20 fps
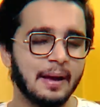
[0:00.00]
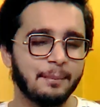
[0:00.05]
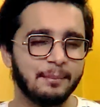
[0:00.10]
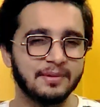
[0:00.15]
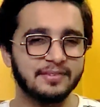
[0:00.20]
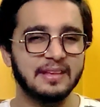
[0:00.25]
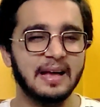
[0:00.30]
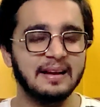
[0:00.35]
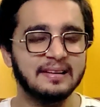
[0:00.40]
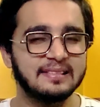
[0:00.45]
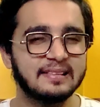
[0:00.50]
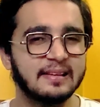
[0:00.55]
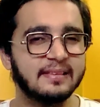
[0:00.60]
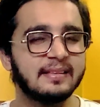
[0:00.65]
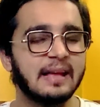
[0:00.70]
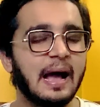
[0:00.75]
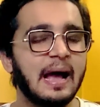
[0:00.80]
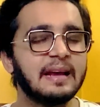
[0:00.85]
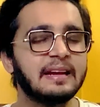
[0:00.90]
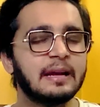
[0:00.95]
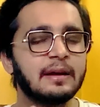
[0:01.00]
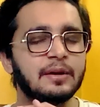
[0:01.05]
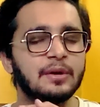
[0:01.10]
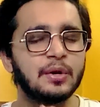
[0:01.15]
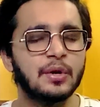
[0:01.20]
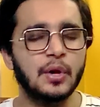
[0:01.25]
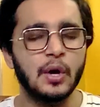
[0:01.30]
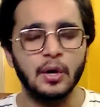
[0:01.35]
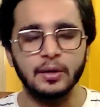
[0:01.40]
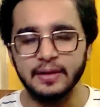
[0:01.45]
Besides this, I did
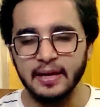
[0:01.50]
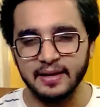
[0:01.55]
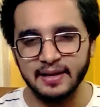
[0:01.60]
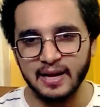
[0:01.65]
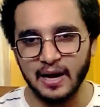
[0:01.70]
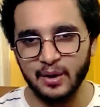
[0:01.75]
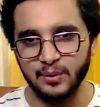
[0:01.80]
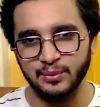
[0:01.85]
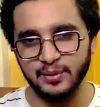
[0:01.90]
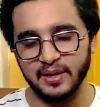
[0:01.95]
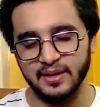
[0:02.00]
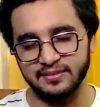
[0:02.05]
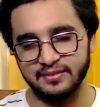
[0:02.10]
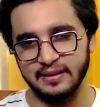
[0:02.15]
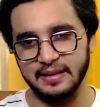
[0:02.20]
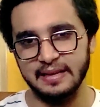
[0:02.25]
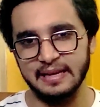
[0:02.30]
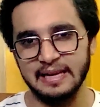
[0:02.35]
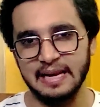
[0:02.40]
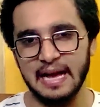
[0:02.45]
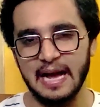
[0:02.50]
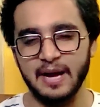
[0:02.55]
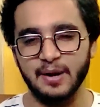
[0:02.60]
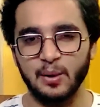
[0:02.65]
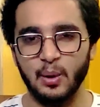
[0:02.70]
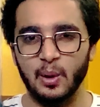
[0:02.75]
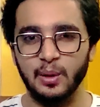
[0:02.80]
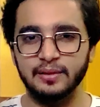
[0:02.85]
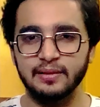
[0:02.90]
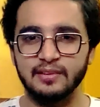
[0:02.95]
not encounter a single ad
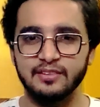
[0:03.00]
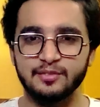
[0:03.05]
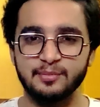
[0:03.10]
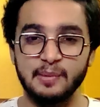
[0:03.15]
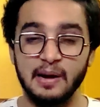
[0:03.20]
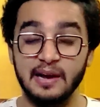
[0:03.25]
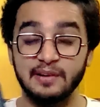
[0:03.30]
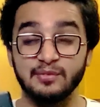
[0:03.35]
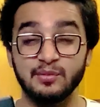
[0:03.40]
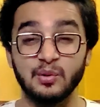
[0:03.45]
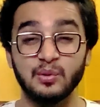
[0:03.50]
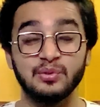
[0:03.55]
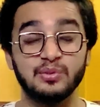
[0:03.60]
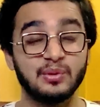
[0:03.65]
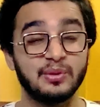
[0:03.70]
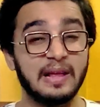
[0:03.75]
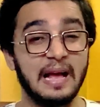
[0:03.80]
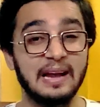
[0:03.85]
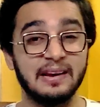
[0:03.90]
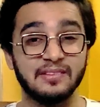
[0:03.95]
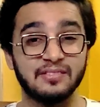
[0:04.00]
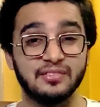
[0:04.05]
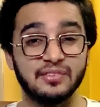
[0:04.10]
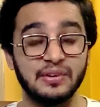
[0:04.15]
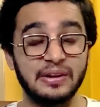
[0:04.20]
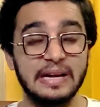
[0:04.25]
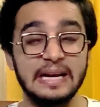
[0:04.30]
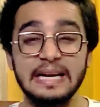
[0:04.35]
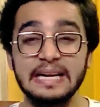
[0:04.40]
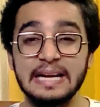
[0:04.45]
on the smartphone, so that is
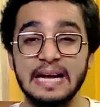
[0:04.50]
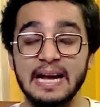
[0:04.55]
great.